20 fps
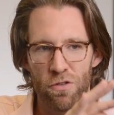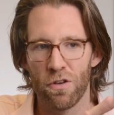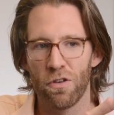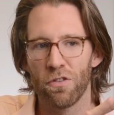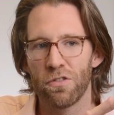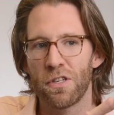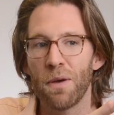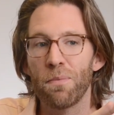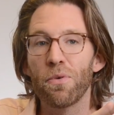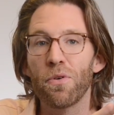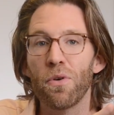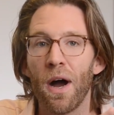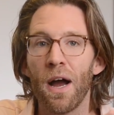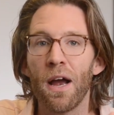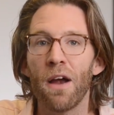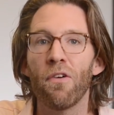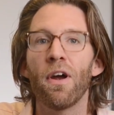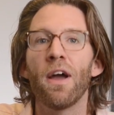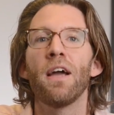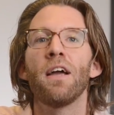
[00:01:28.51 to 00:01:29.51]
typical
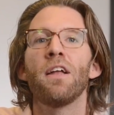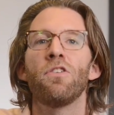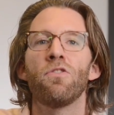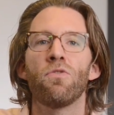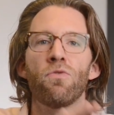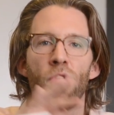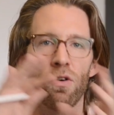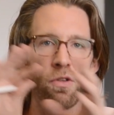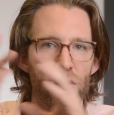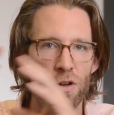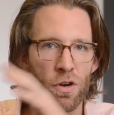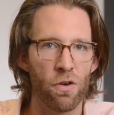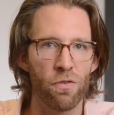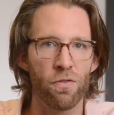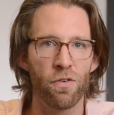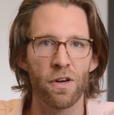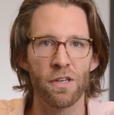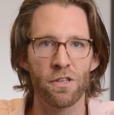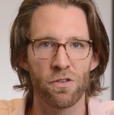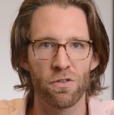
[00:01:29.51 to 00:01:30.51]
IRA and you roll it
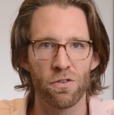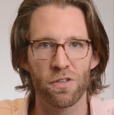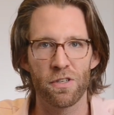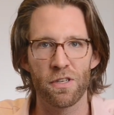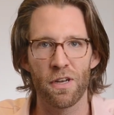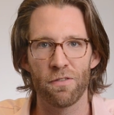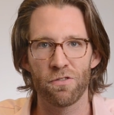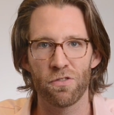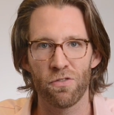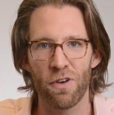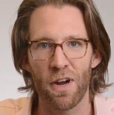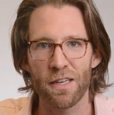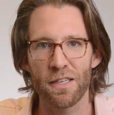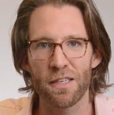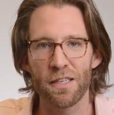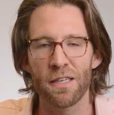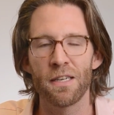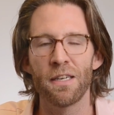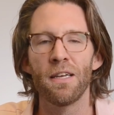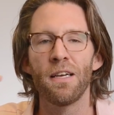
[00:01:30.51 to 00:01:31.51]
over into a
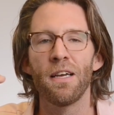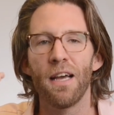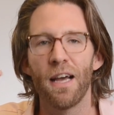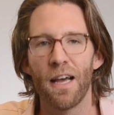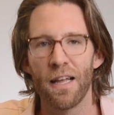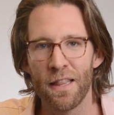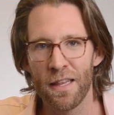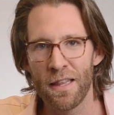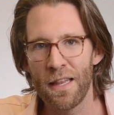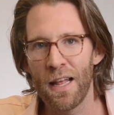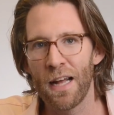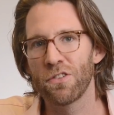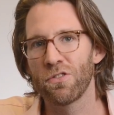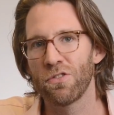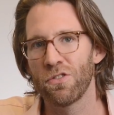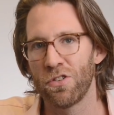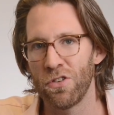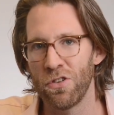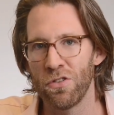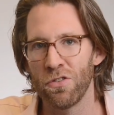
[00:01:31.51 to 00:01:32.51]
self-directed, and then that's
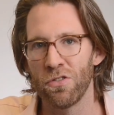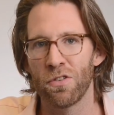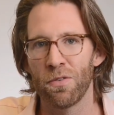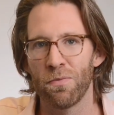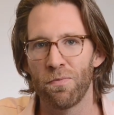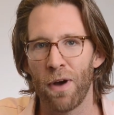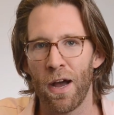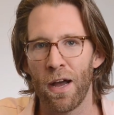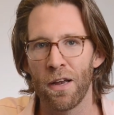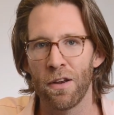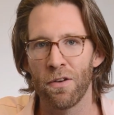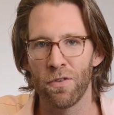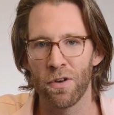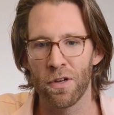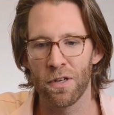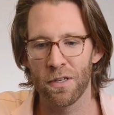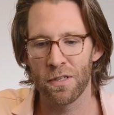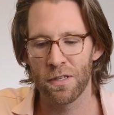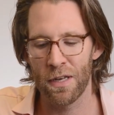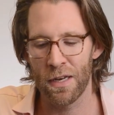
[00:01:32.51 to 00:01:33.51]
what you use to buy your
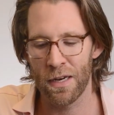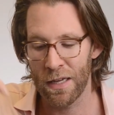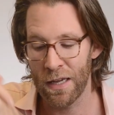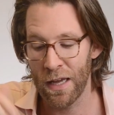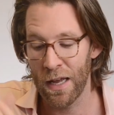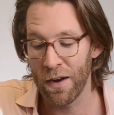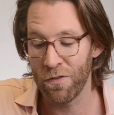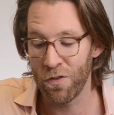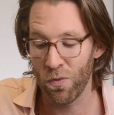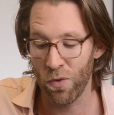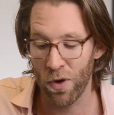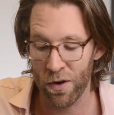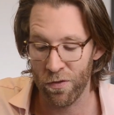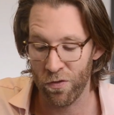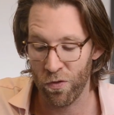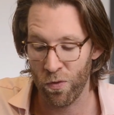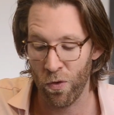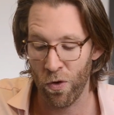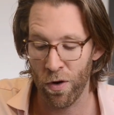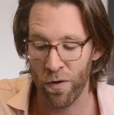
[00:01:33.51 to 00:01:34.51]
real estate. Again, if you want
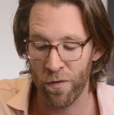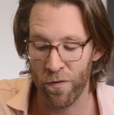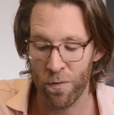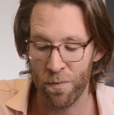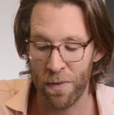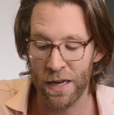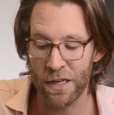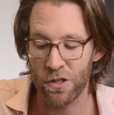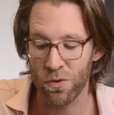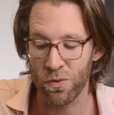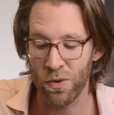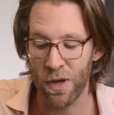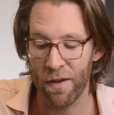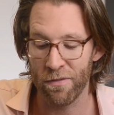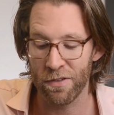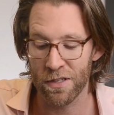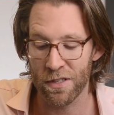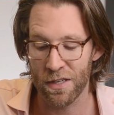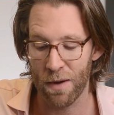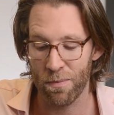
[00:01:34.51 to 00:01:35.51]
more information, we have
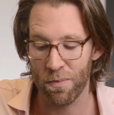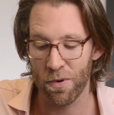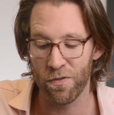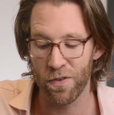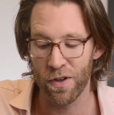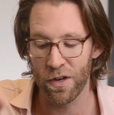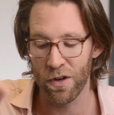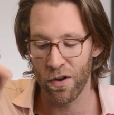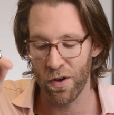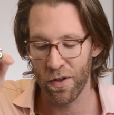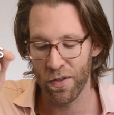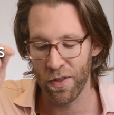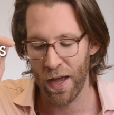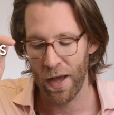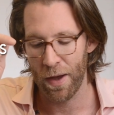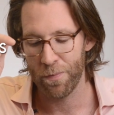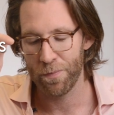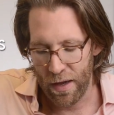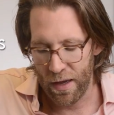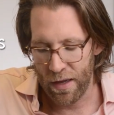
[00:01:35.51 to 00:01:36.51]
a separate video on that.
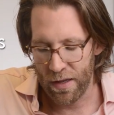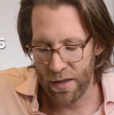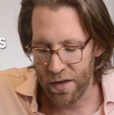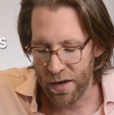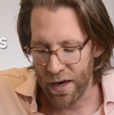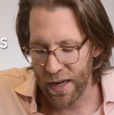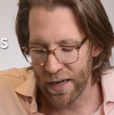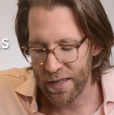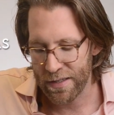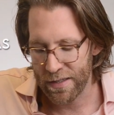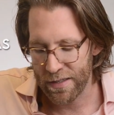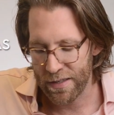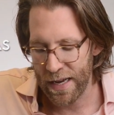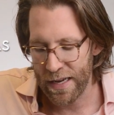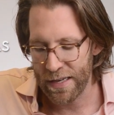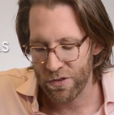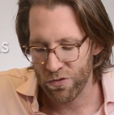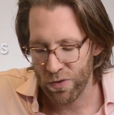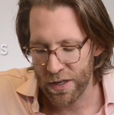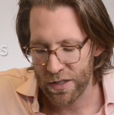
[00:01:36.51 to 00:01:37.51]
In the United
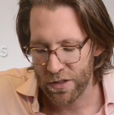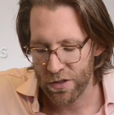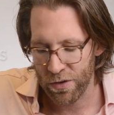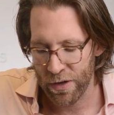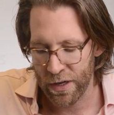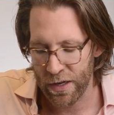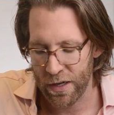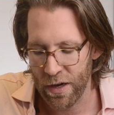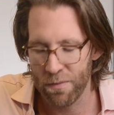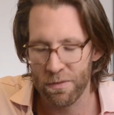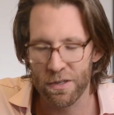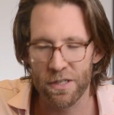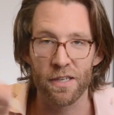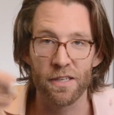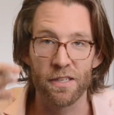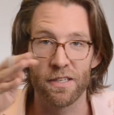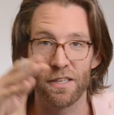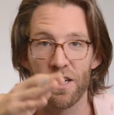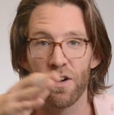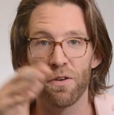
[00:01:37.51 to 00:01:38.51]
States, rental income is
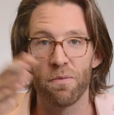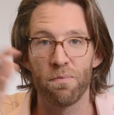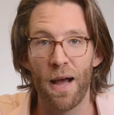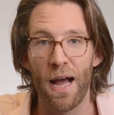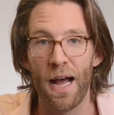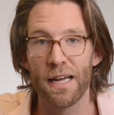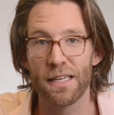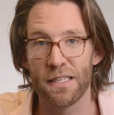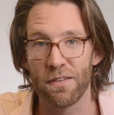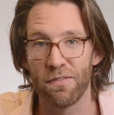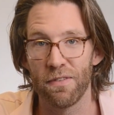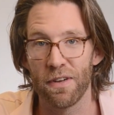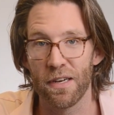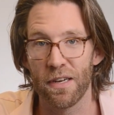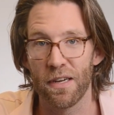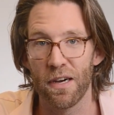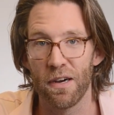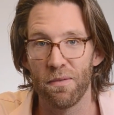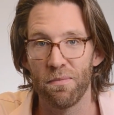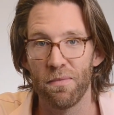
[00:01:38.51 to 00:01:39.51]
considered passive
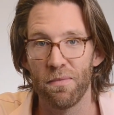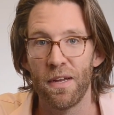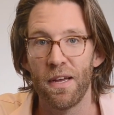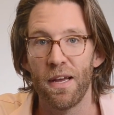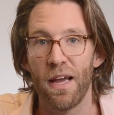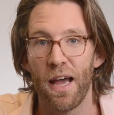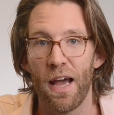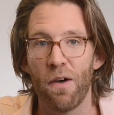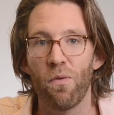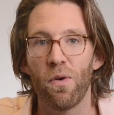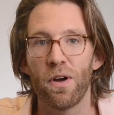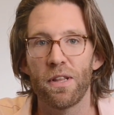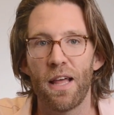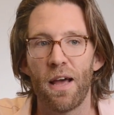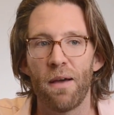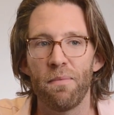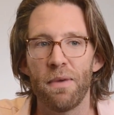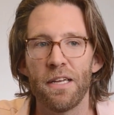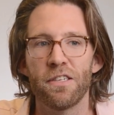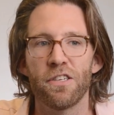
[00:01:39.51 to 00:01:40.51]
income. And what
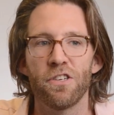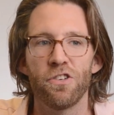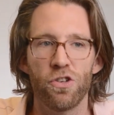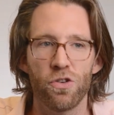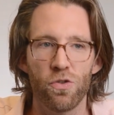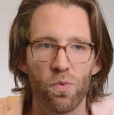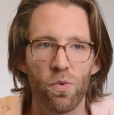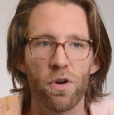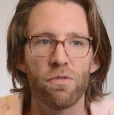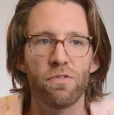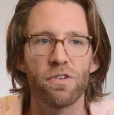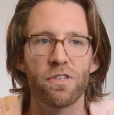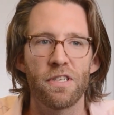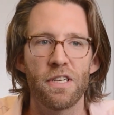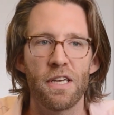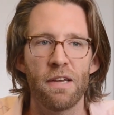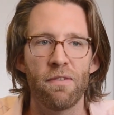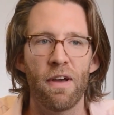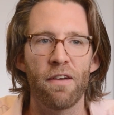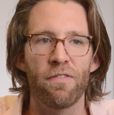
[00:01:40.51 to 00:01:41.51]
that means is you would
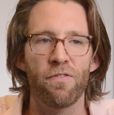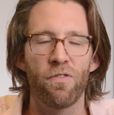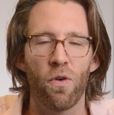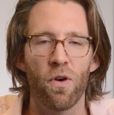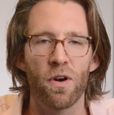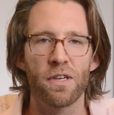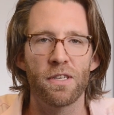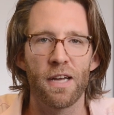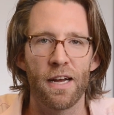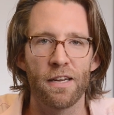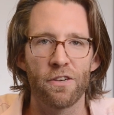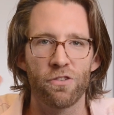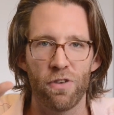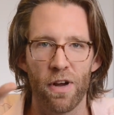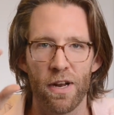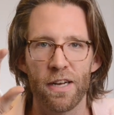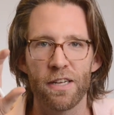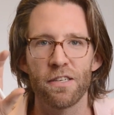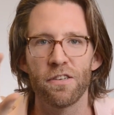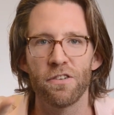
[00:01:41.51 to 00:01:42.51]
receive a foreign tax
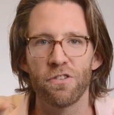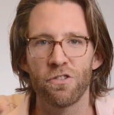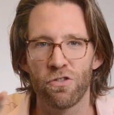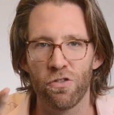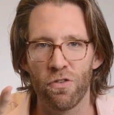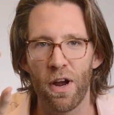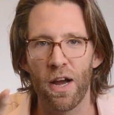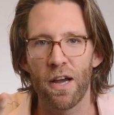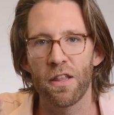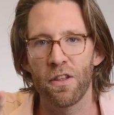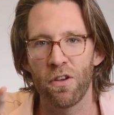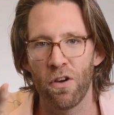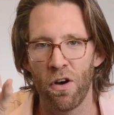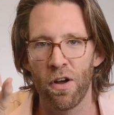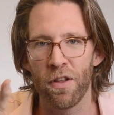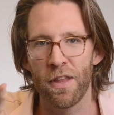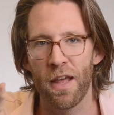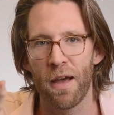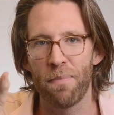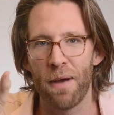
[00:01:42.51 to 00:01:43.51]
credit directly
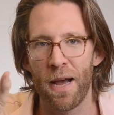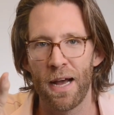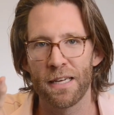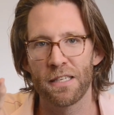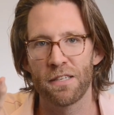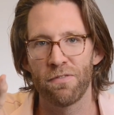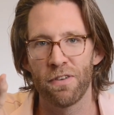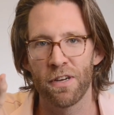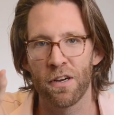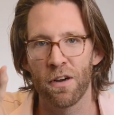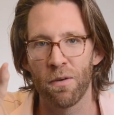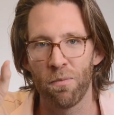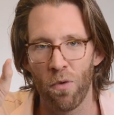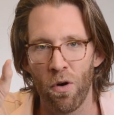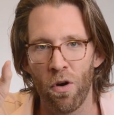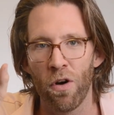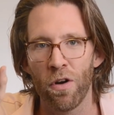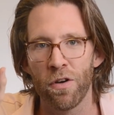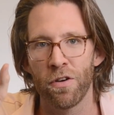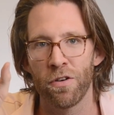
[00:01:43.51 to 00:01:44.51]
on that passive income
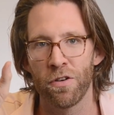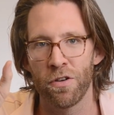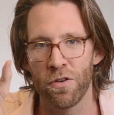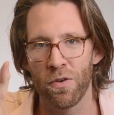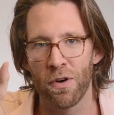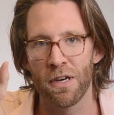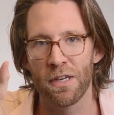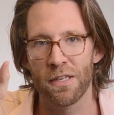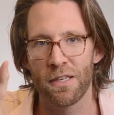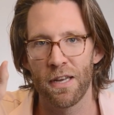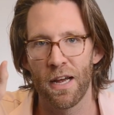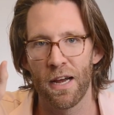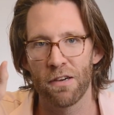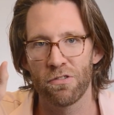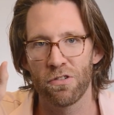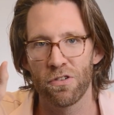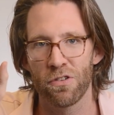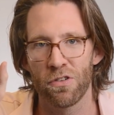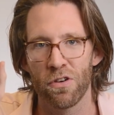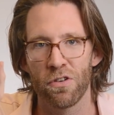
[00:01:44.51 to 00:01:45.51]
on your US tax
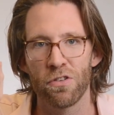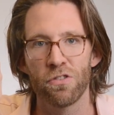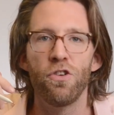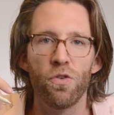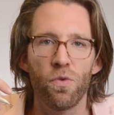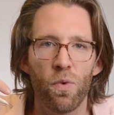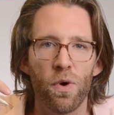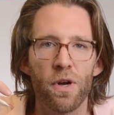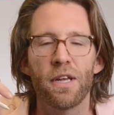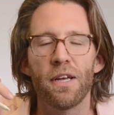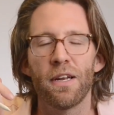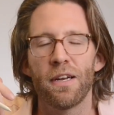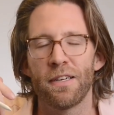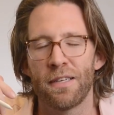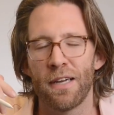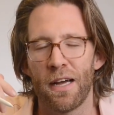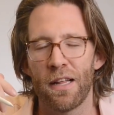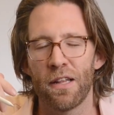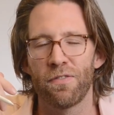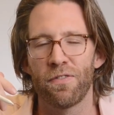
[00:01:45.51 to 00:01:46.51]
return. You would get a
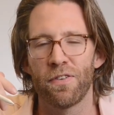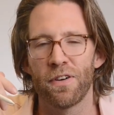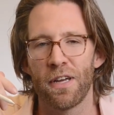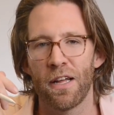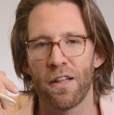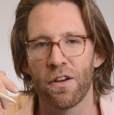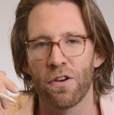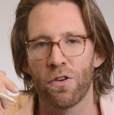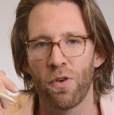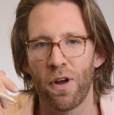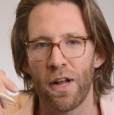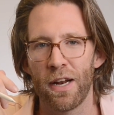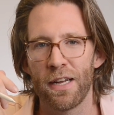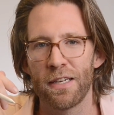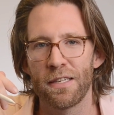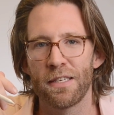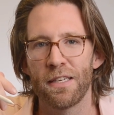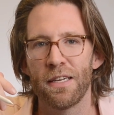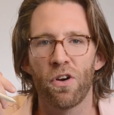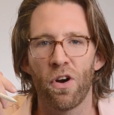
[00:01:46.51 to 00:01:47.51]
dollar for dollar
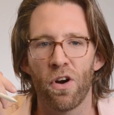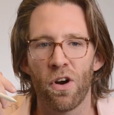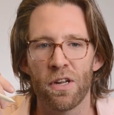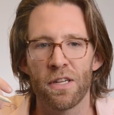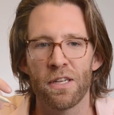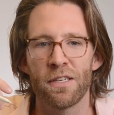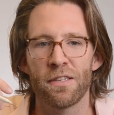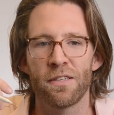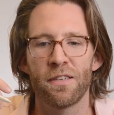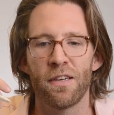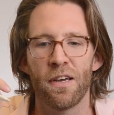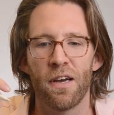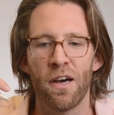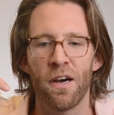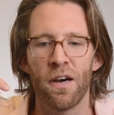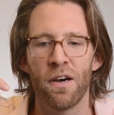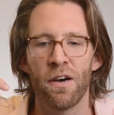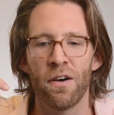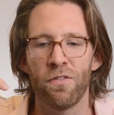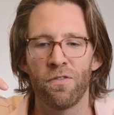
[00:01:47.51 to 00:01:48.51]
credit regardless
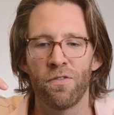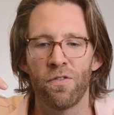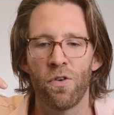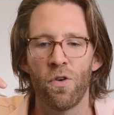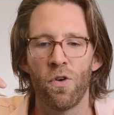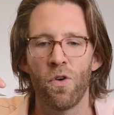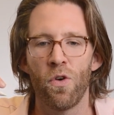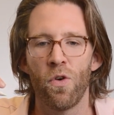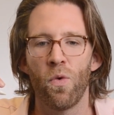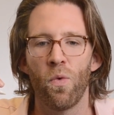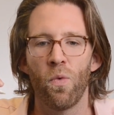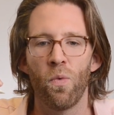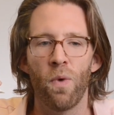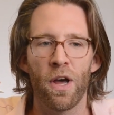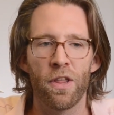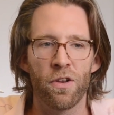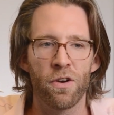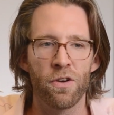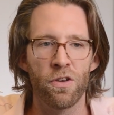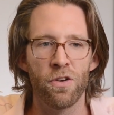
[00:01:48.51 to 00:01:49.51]
of
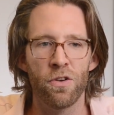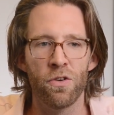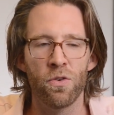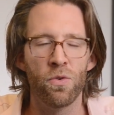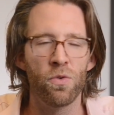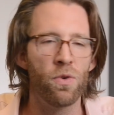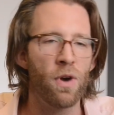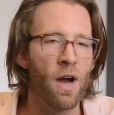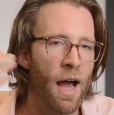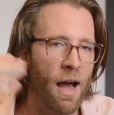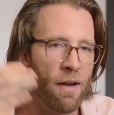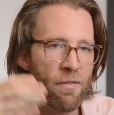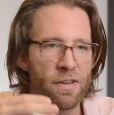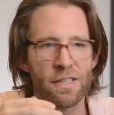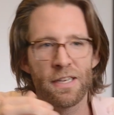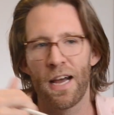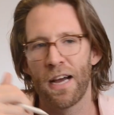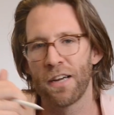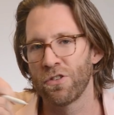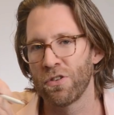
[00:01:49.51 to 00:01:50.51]
whether you have a
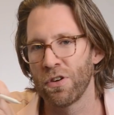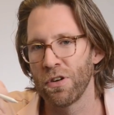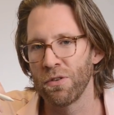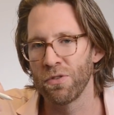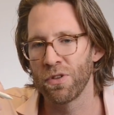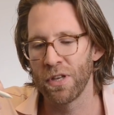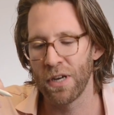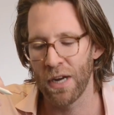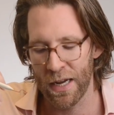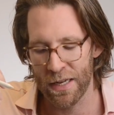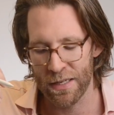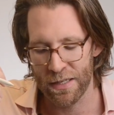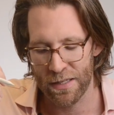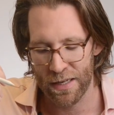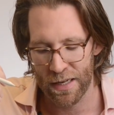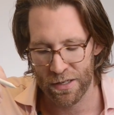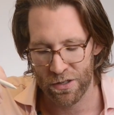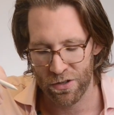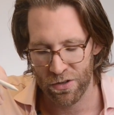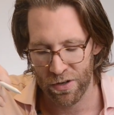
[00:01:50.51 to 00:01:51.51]
tax treaty with the United
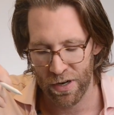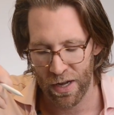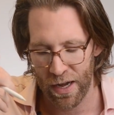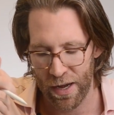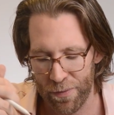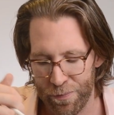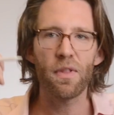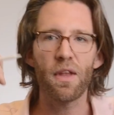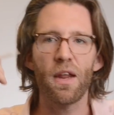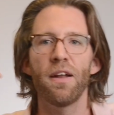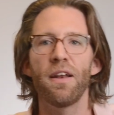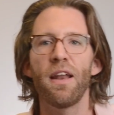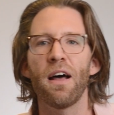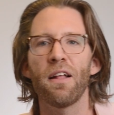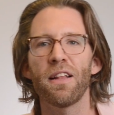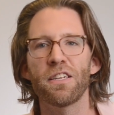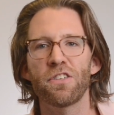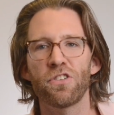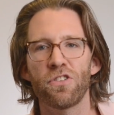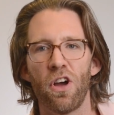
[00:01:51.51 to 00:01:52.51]
States or not. Now
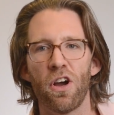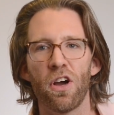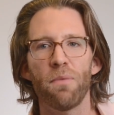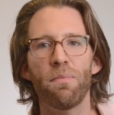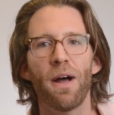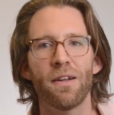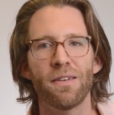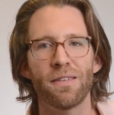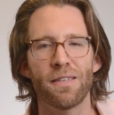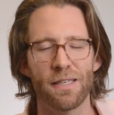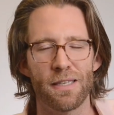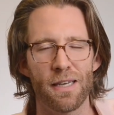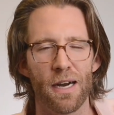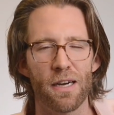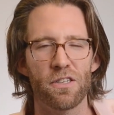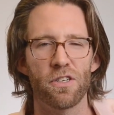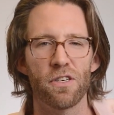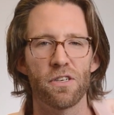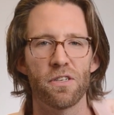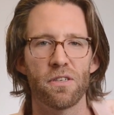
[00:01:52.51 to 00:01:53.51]
let's talk about
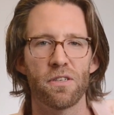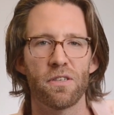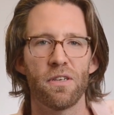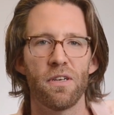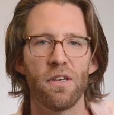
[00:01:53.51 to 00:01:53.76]
deductions.